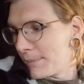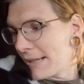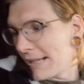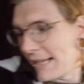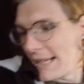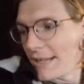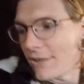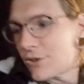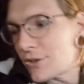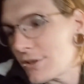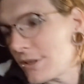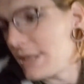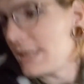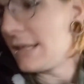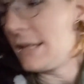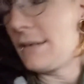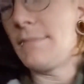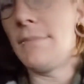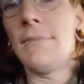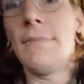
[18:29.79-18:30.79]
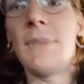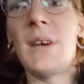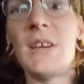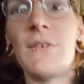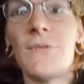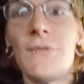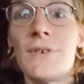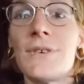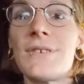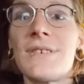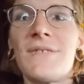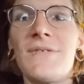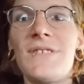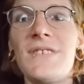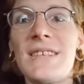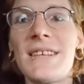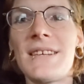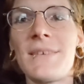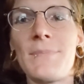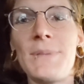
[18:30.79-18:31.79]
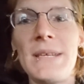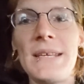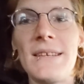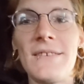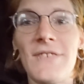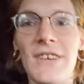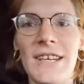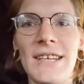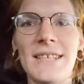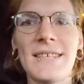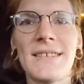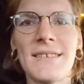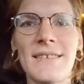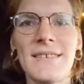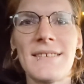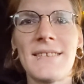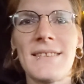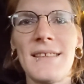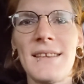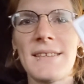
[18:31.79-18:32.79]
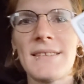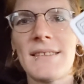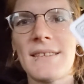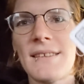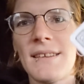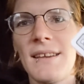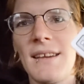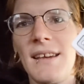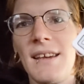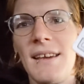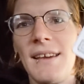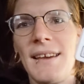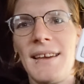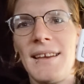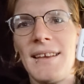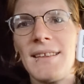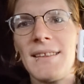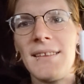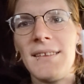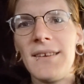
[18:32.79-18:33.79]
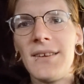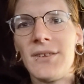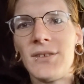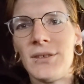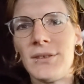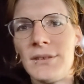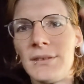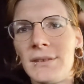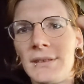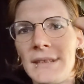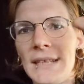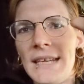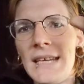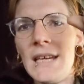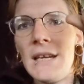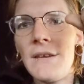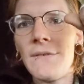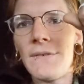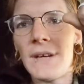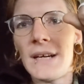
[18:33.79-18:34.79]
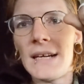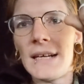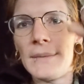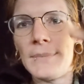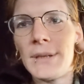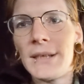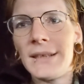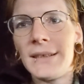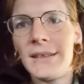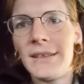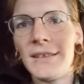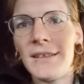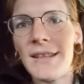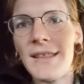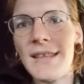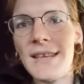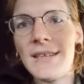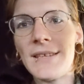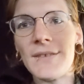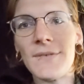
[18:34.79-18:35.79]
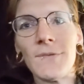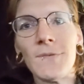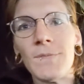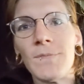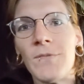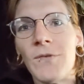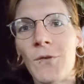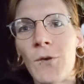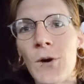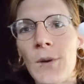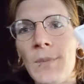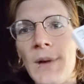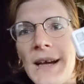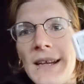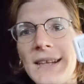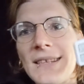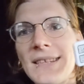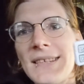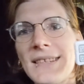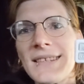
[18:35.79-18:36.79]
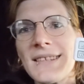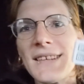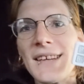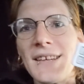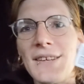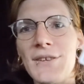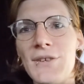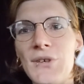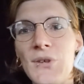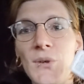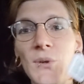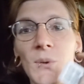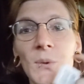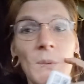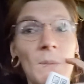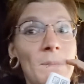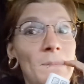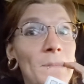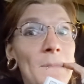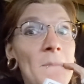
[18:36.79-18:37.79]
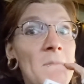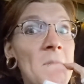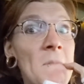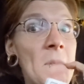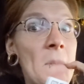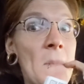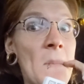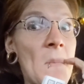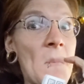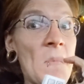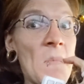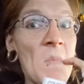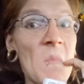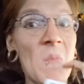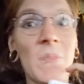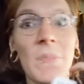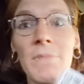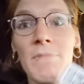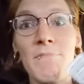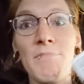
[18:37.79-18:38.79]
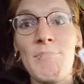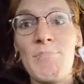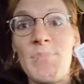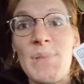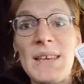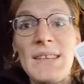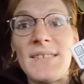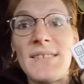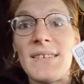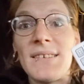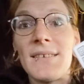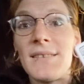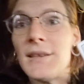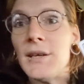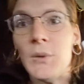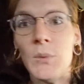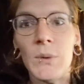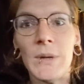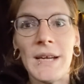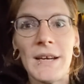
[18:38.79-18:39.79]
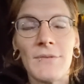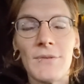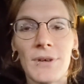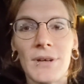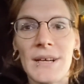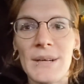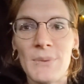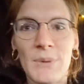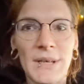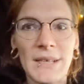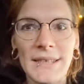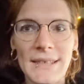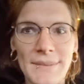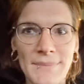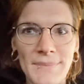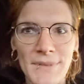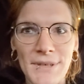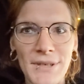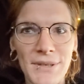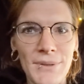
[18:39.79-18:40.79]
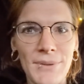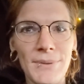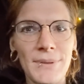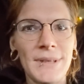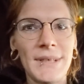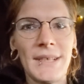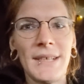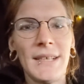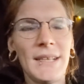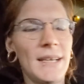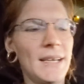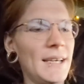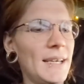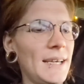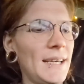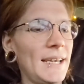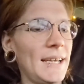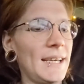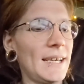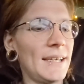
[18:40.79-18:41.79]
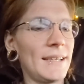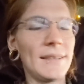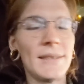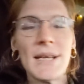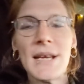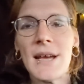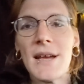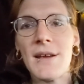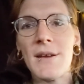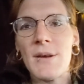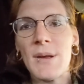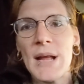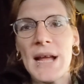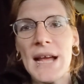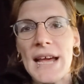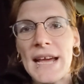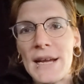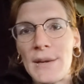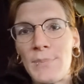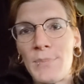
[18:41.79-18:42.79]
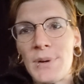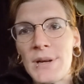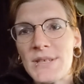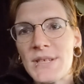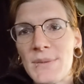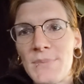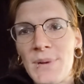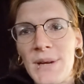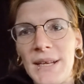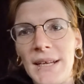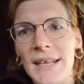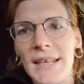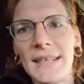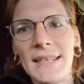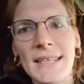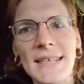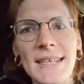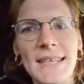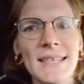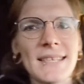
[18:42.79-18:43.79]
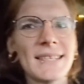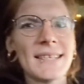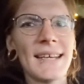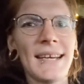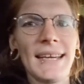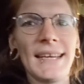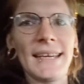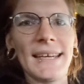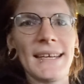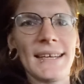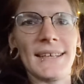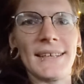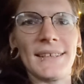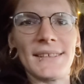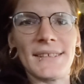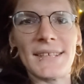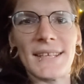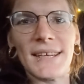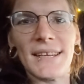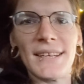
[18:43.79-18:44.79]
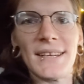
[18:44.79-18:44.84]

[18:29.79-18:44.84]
Actually, my first Zigbee device is this little key fob. These 4 buttons can do basically whatever I want them to, and I could press a button on this and